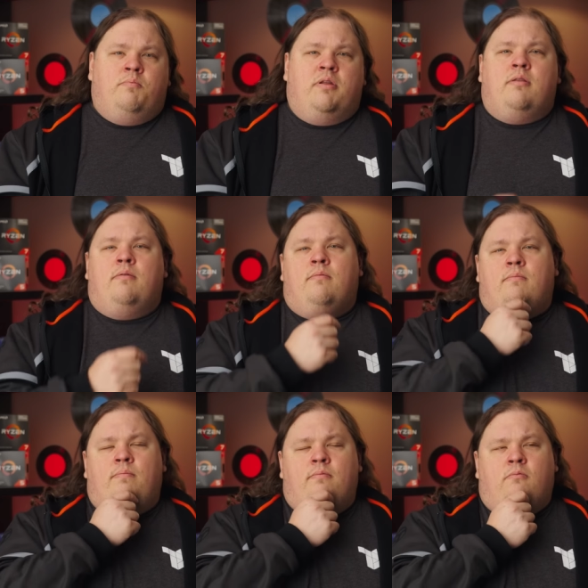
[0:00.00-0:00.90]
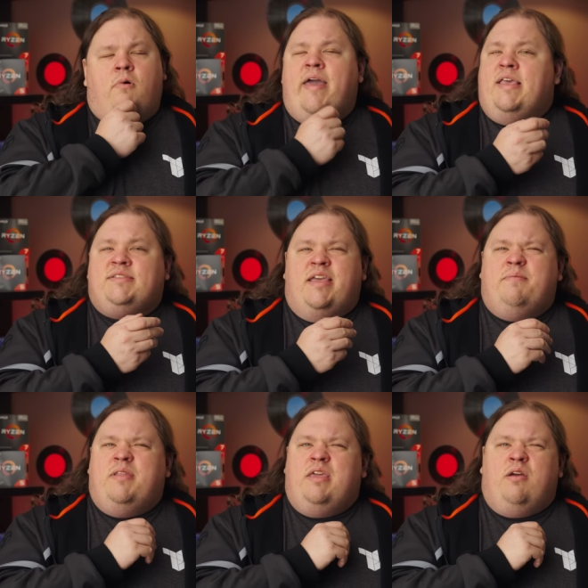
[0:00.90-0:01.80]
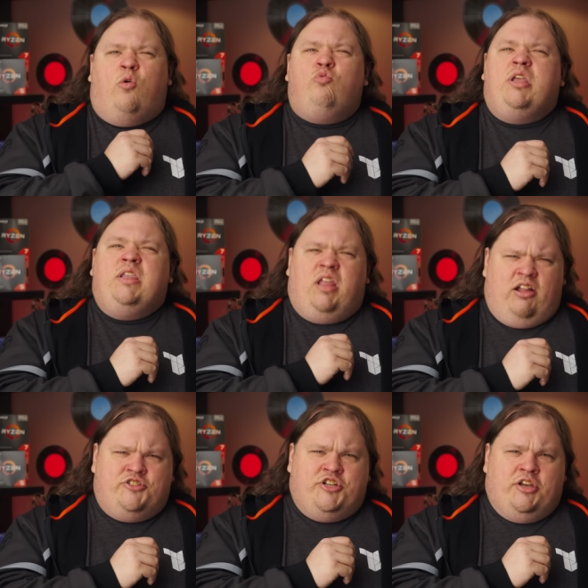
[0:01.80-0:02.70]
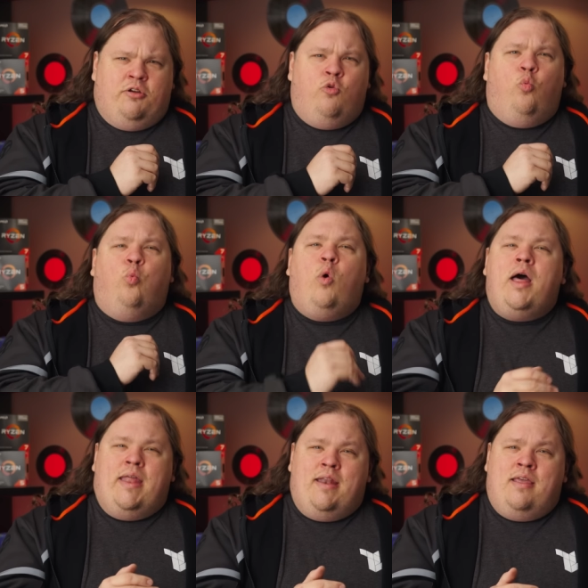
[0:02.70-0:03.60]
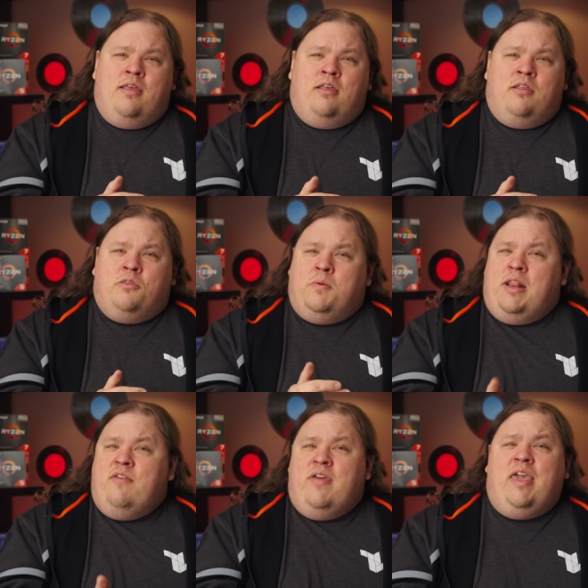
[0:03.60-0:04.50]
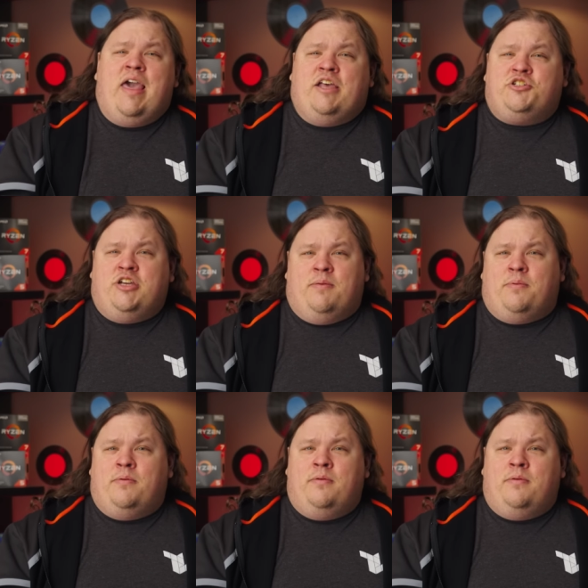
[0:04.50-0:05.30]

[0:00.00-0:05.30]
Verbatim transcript: But why is AMD only launching one 3D V-Cache chip?